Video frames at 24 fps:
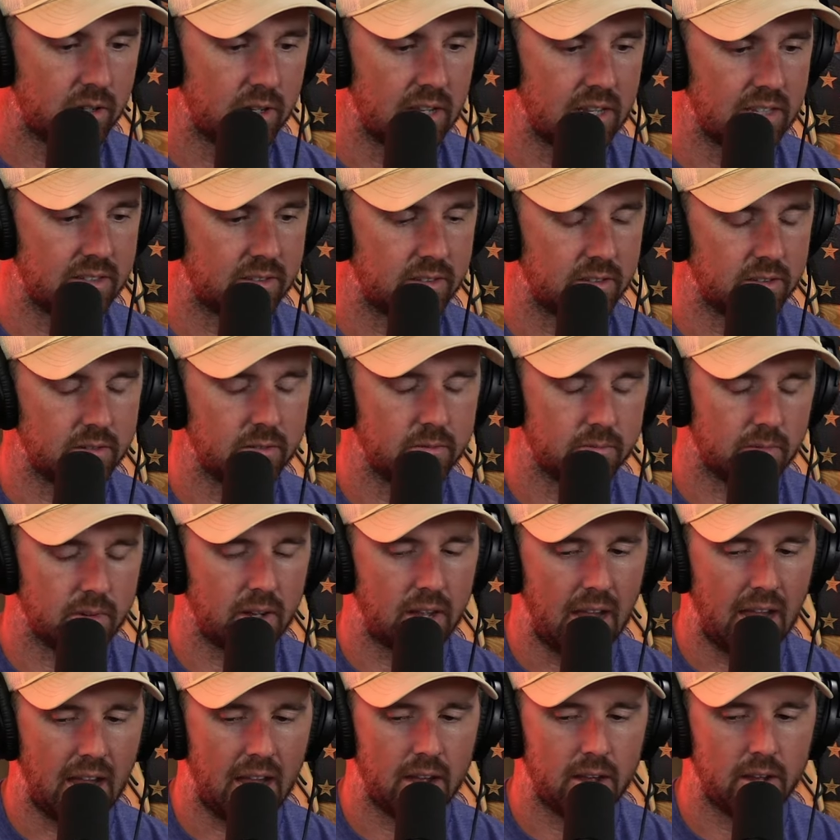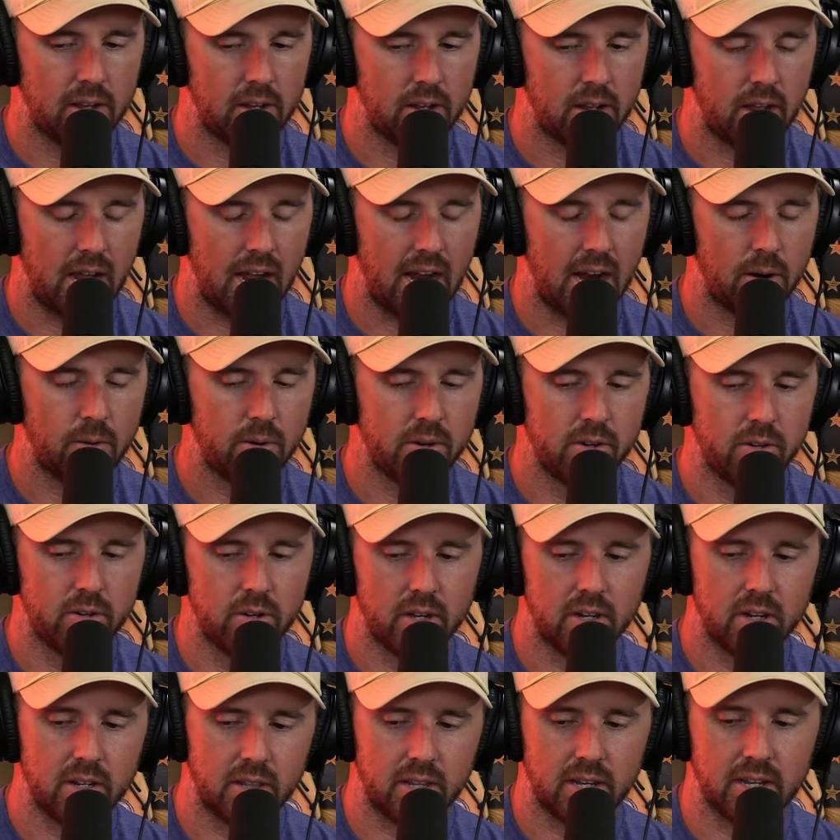Is how are you
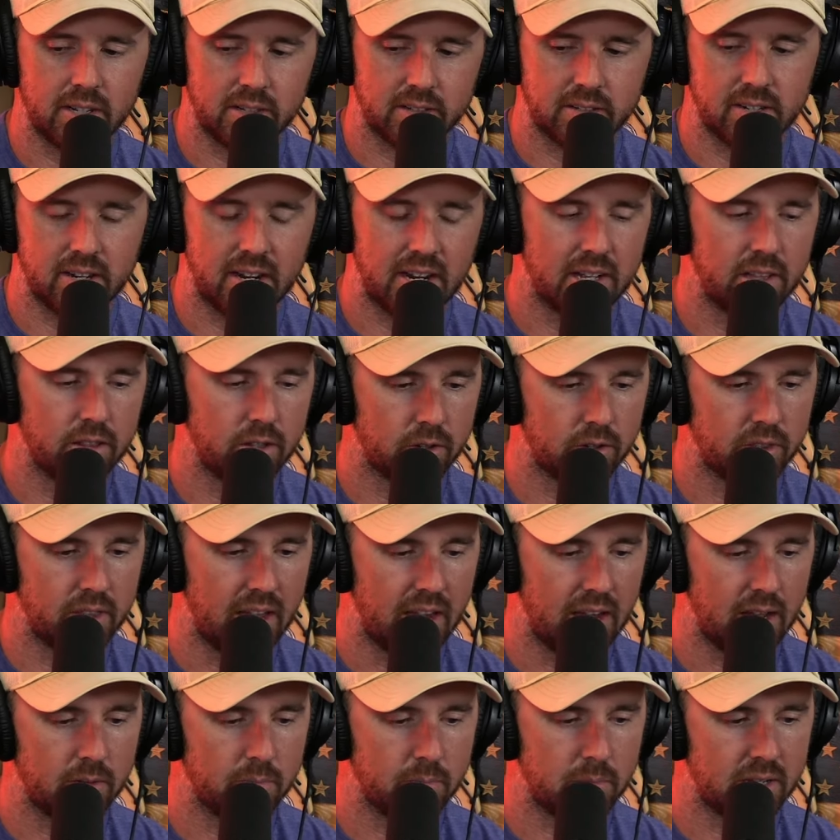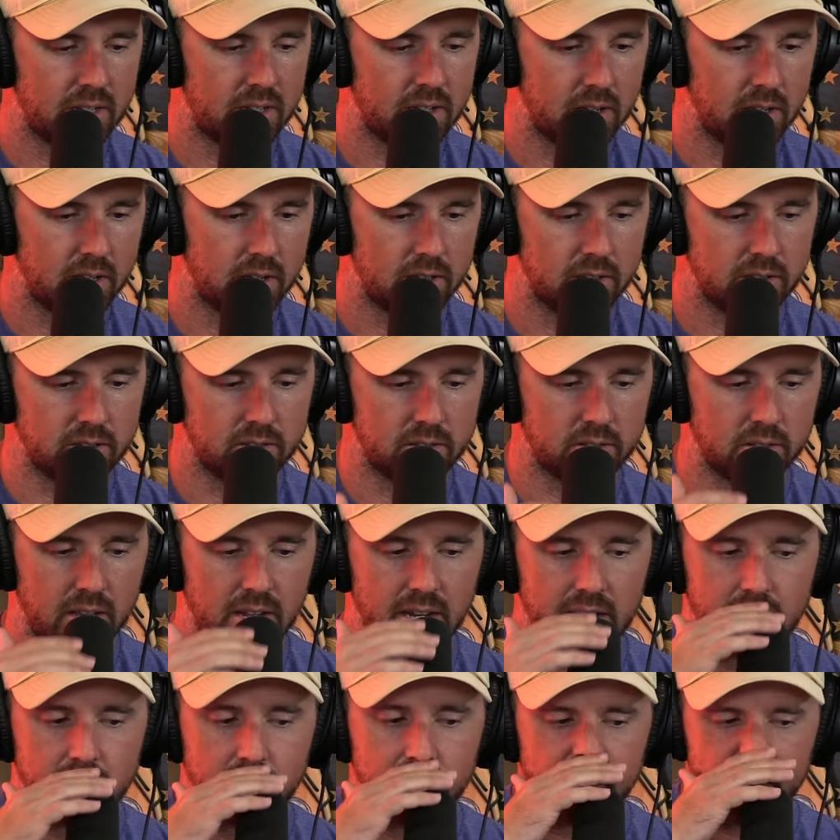going to like tailor that because
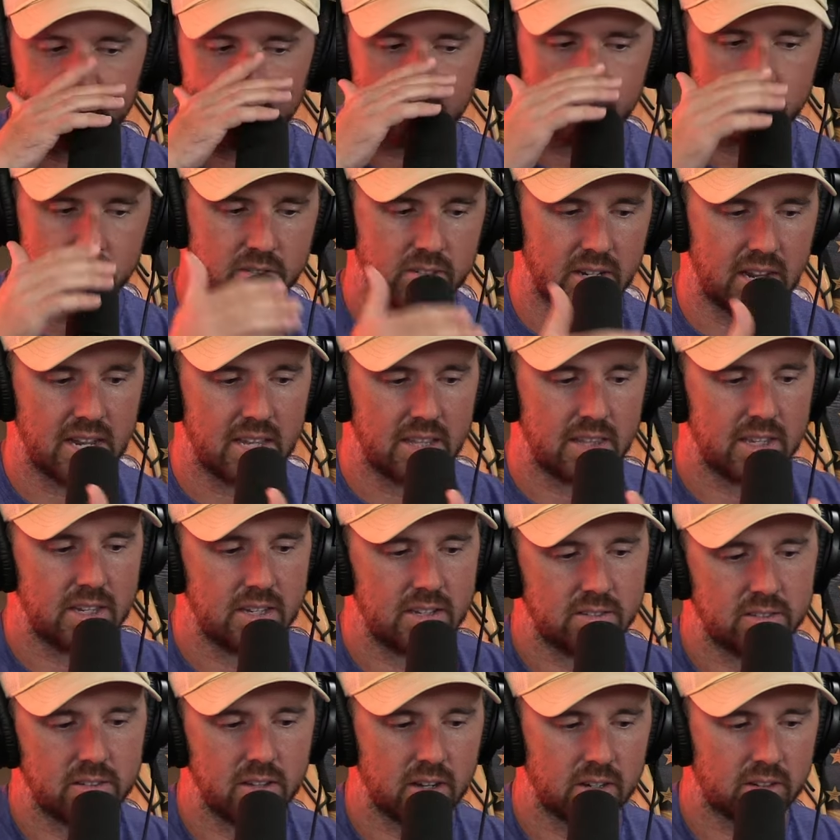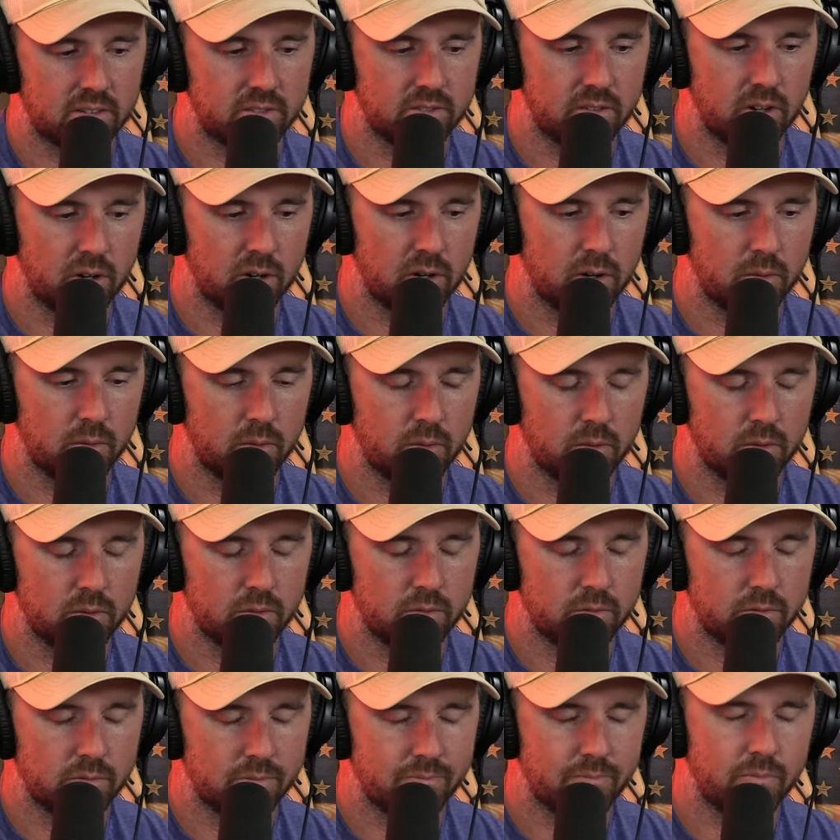like say these ducks start
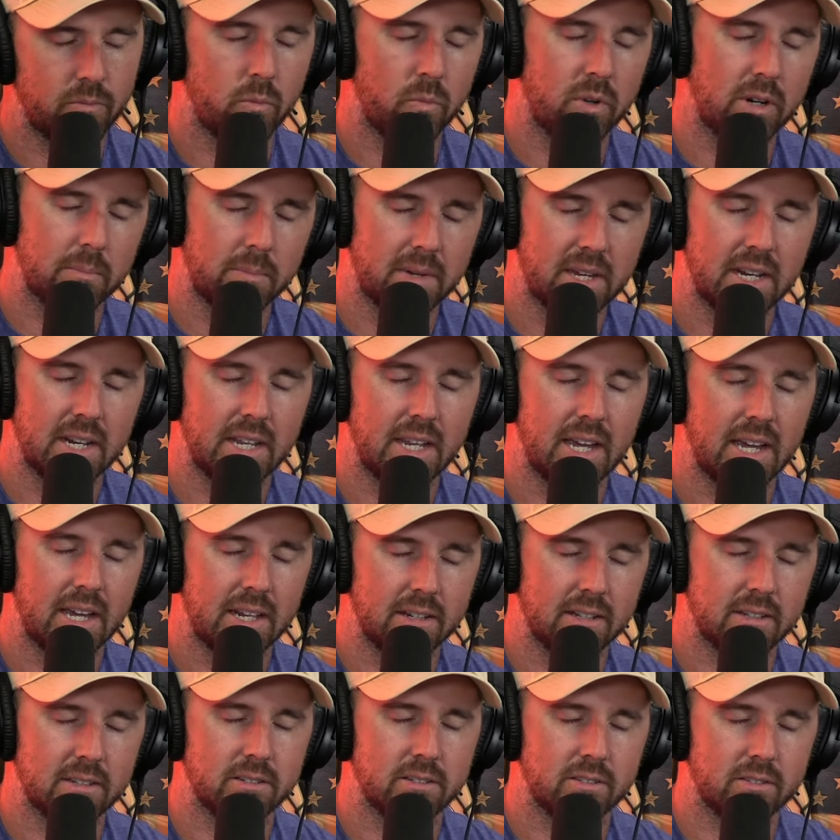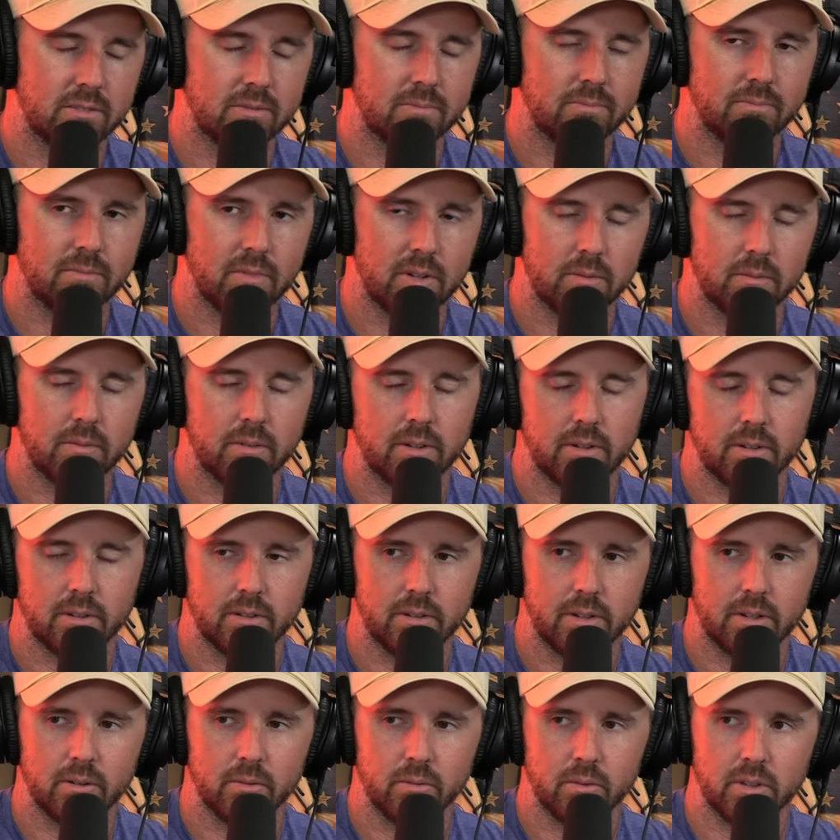what I'm getting at is
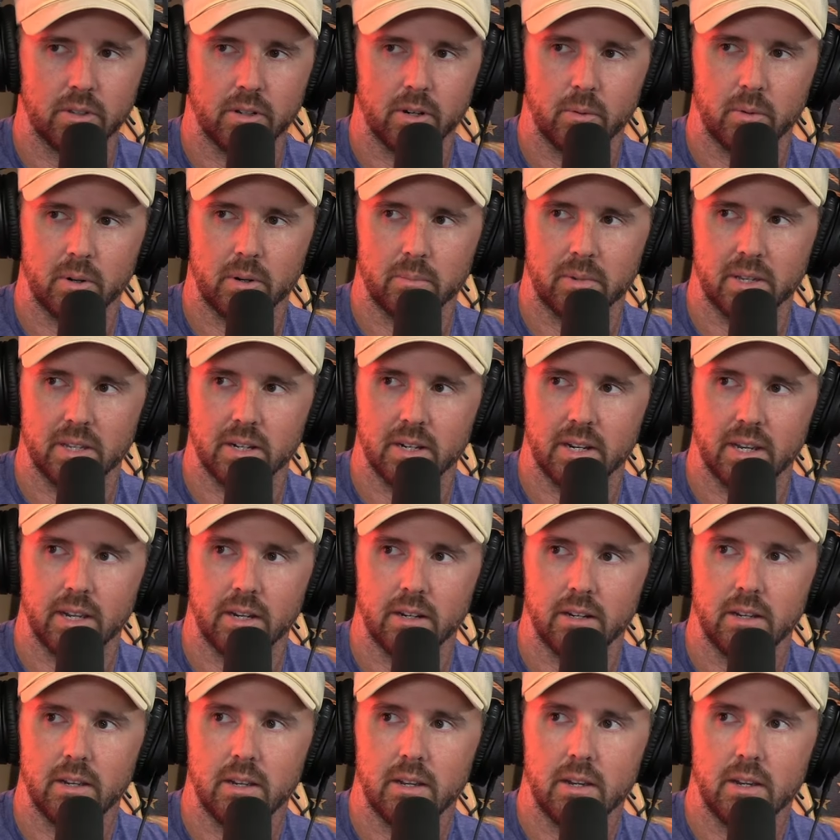I don't really know what I'm getting at.